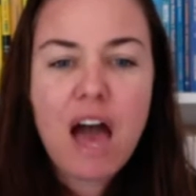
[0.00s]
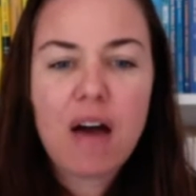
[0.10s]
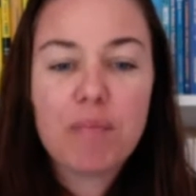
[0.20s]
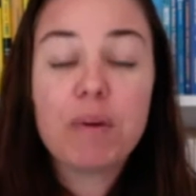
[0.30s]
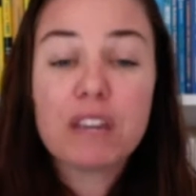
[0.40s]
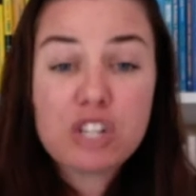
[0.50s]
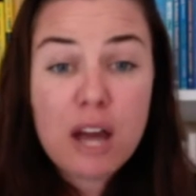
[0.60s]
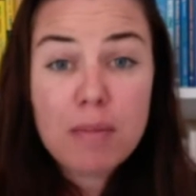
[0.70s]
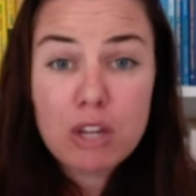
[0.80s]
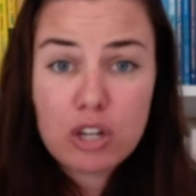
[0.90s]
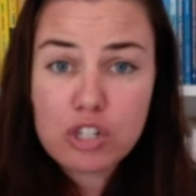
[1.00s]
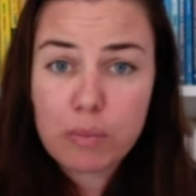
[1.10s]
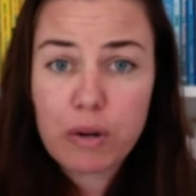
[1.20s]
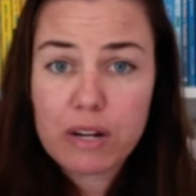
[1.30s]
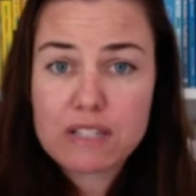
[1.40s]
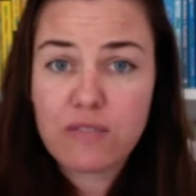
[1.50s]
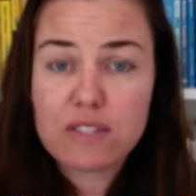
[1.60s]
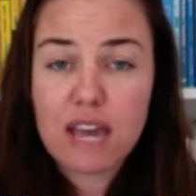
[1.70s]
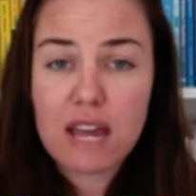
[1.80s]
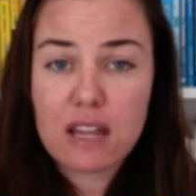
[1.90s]
But Kajabi, you can do pretty
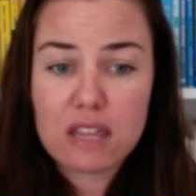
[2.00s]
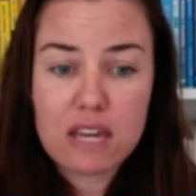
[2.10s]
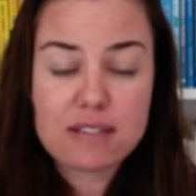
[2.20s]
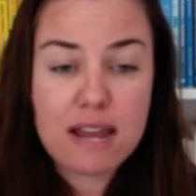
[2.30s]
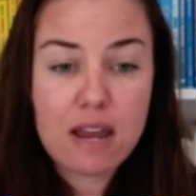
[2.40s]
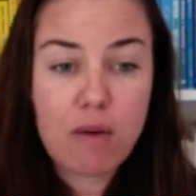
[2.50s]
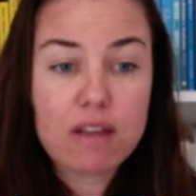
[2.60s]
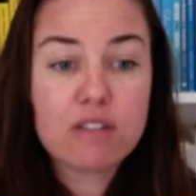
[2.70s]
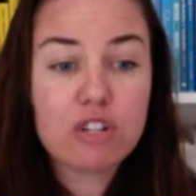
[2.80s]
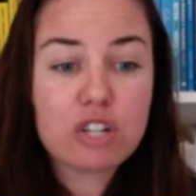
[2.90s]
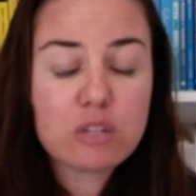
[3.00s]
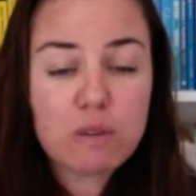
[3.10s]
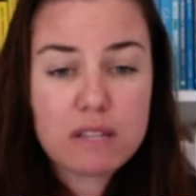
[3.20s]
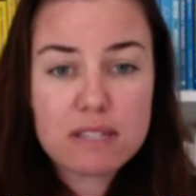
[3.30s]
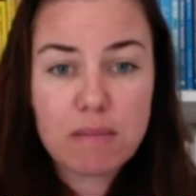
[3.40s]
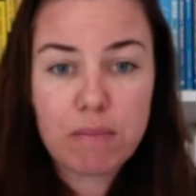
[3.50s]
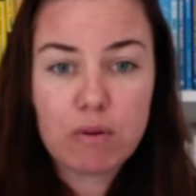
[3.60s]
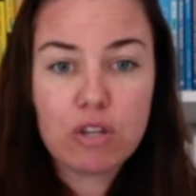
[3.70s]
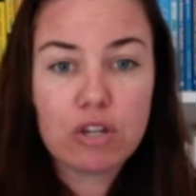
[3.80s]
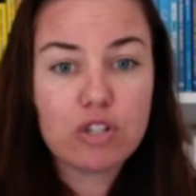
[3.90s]
sophisticated things anyway. So just with its
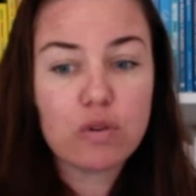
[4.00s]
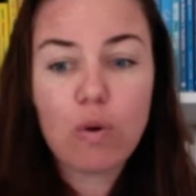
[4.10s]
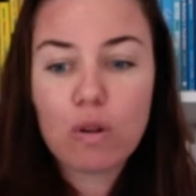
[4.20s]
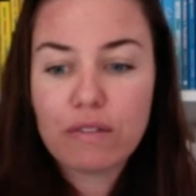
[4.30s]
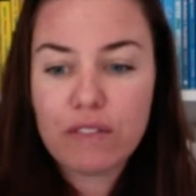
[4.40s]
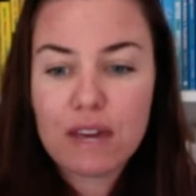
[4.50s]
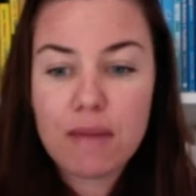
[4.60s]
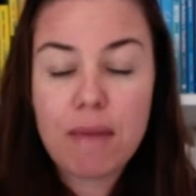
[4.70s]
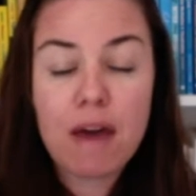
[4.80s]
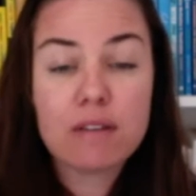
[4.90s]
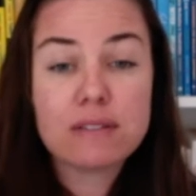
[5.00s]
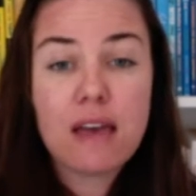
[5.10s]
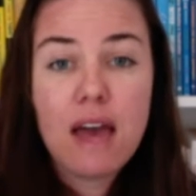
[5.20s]
inbuilt, you can do all of the emails.